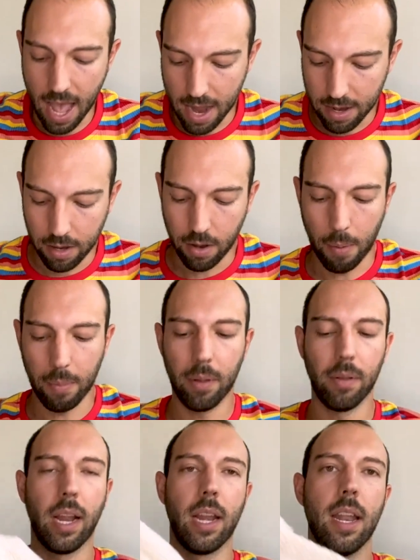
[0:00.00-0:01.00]
end, you know, I'm gonna
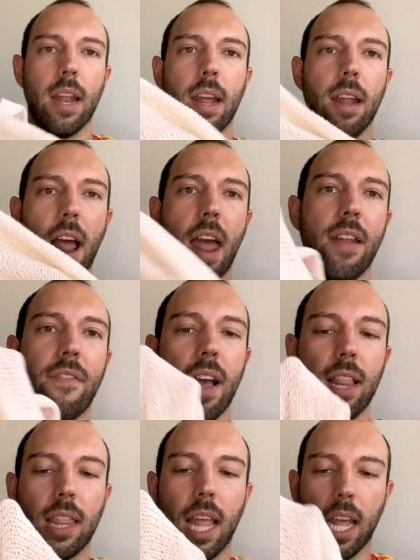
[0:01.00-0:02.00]
like knit it. And if
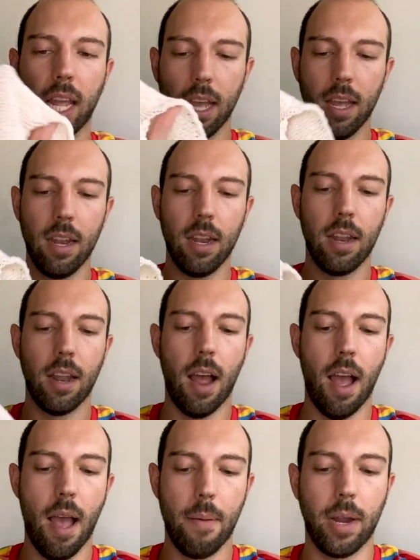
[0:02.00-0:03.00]
I like it,
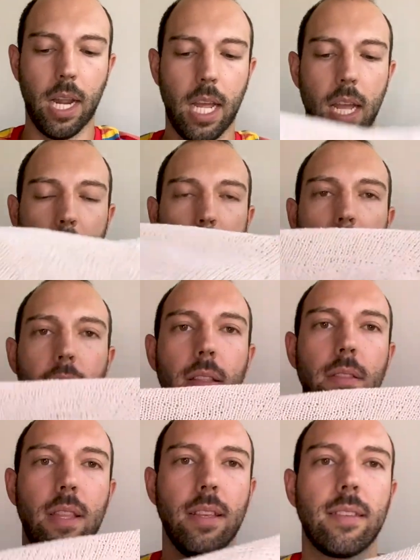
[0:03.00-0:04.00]
I'm gonna keep
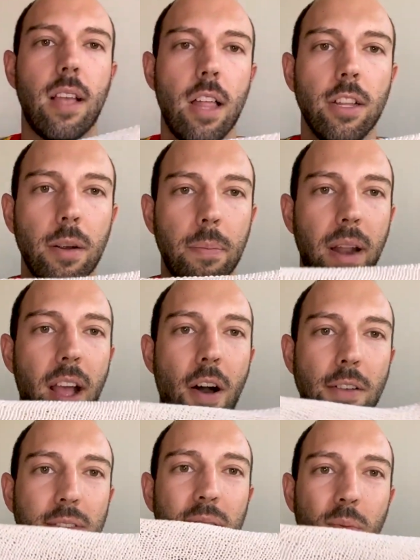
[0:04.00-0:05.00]
it this color, but I
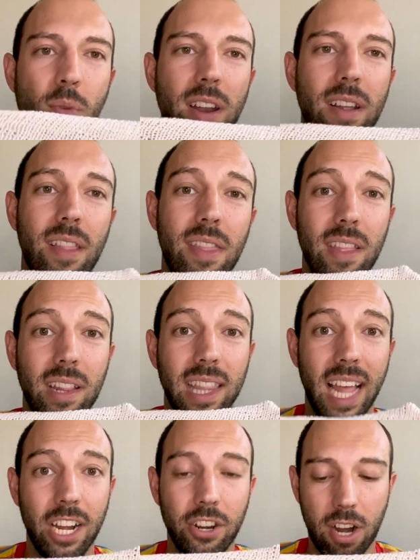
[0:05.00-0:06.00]
also wanted the
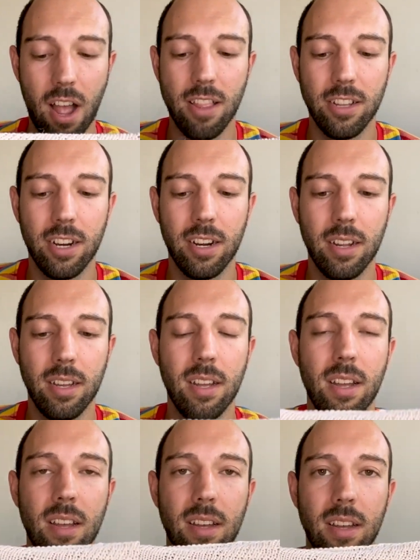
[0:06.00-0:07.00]
lighter colored
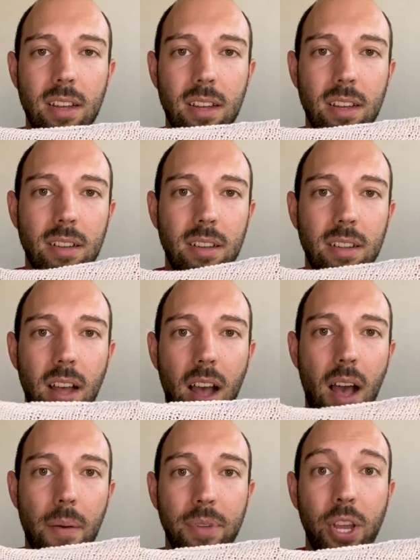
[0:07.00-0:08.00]

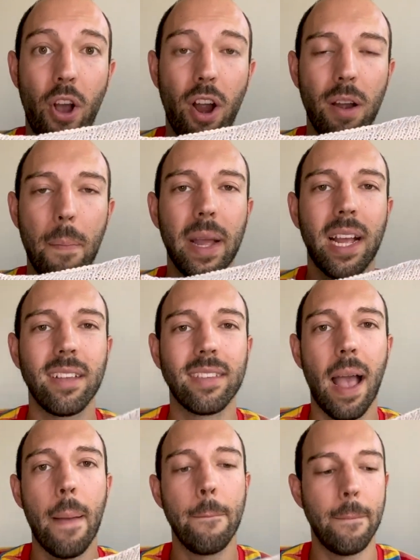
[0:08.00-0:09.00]
um, yarn because
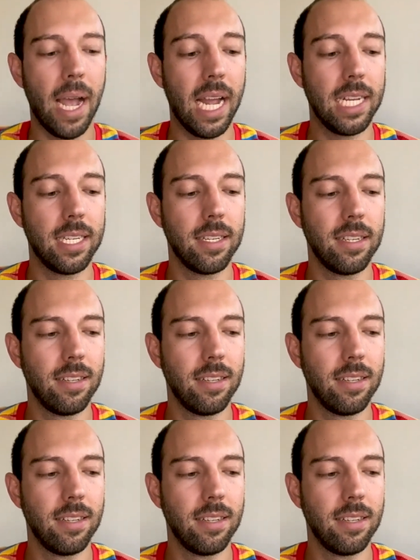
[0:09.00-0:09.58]
I might